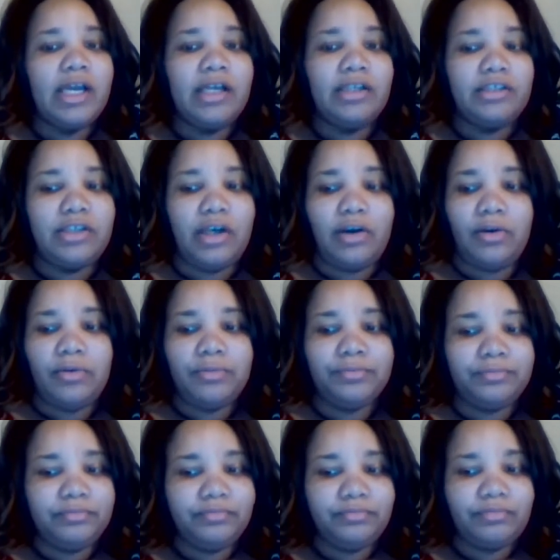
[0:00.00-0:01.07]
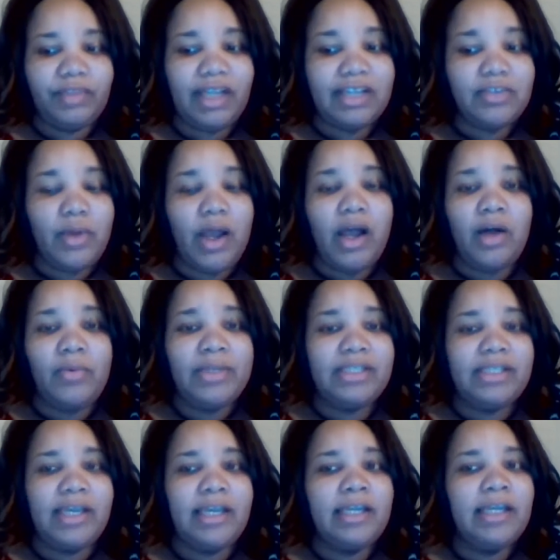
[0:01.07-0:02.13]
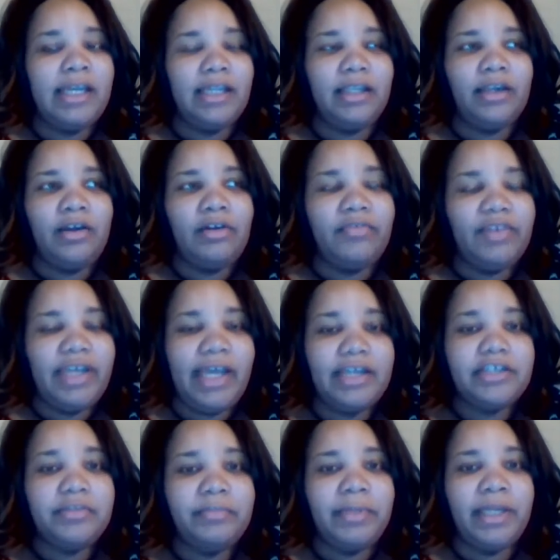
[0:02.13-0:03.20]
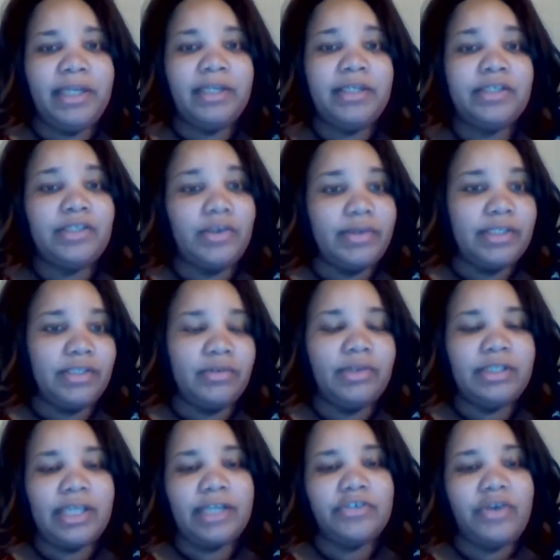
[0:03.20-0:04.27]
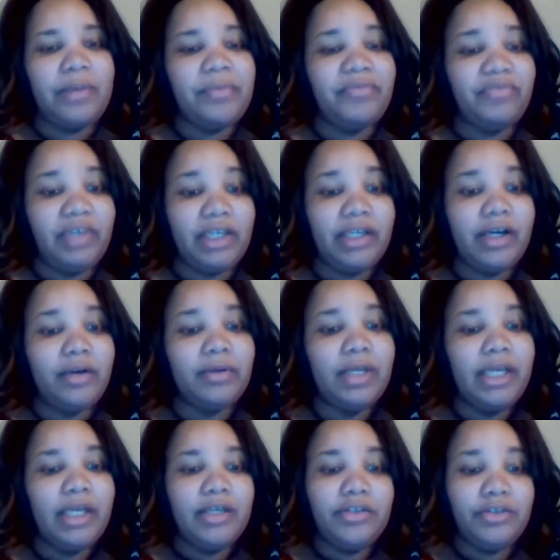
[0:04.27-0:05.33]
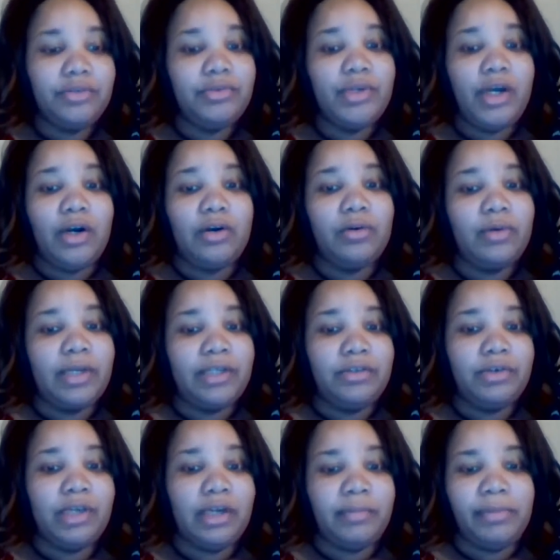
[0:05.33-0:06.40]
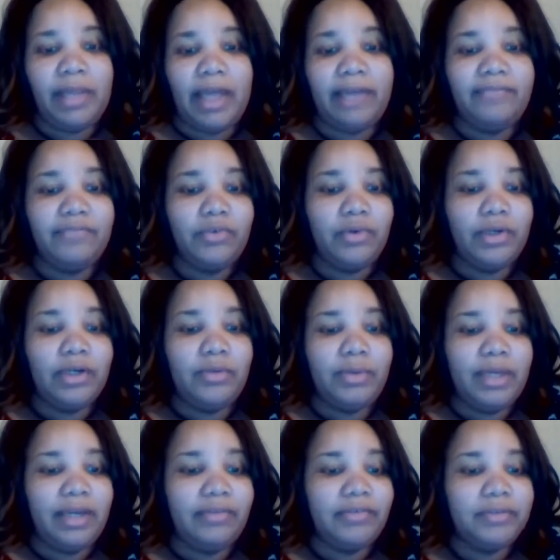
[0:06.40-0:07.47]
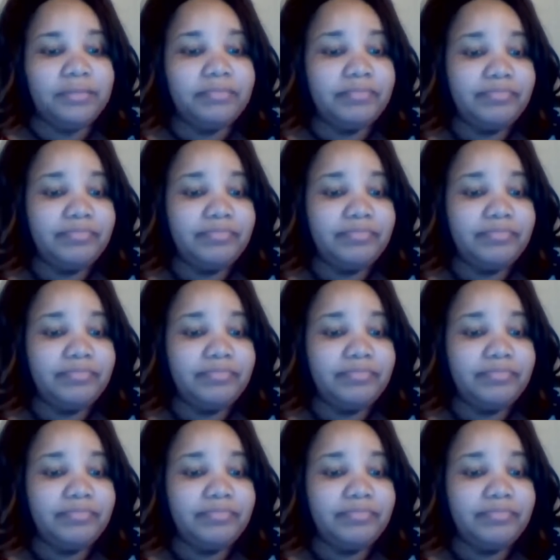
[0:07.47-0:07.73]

So that's why I always say hit the notification button, so as soon as I drop a video, you'll know and you can apply for it or whatever.